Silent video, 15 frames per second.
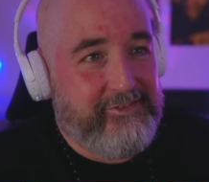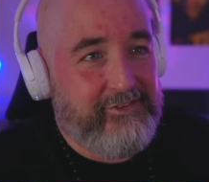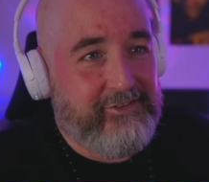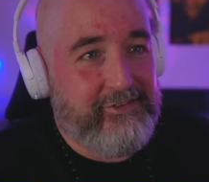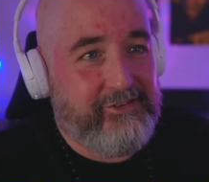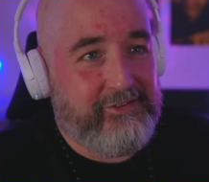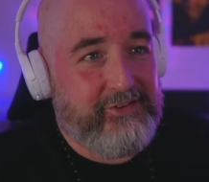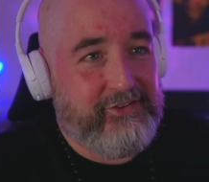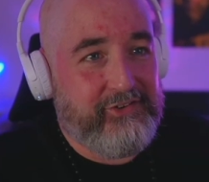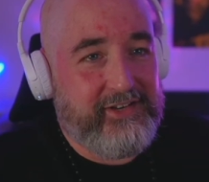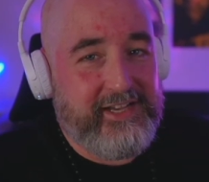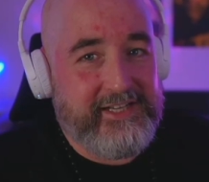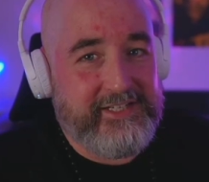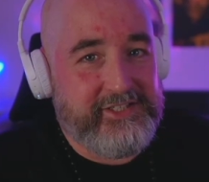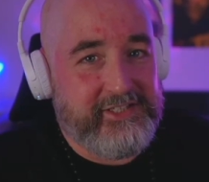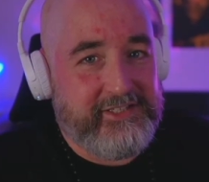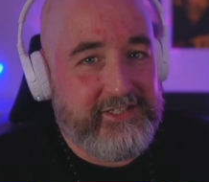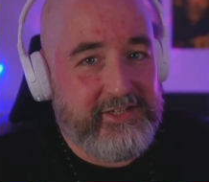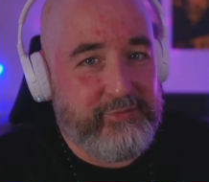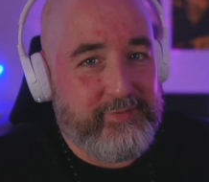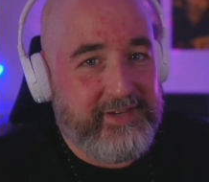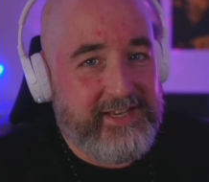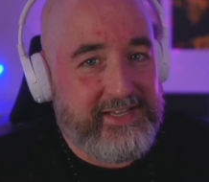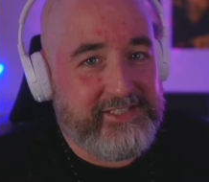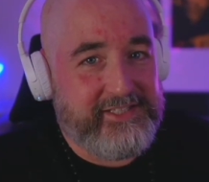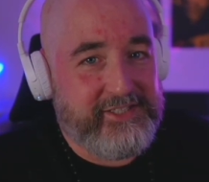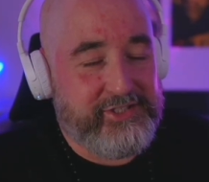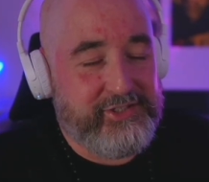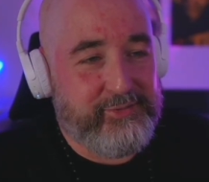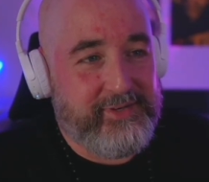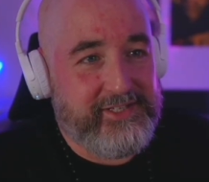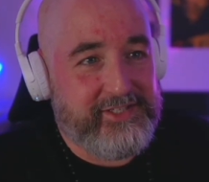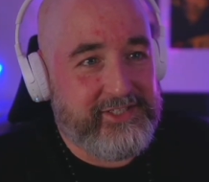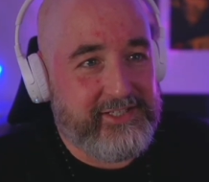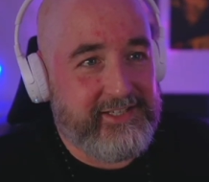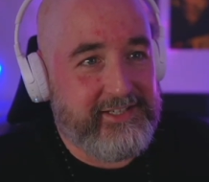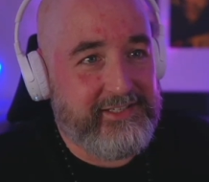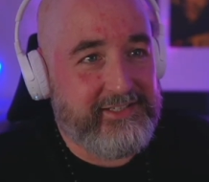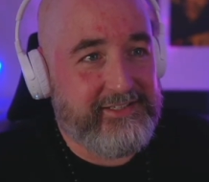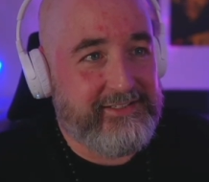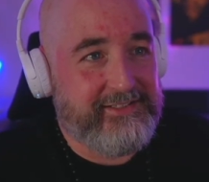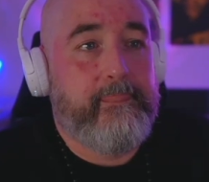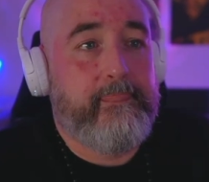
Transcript: Oh, God, how'd you deal with that situation, eh?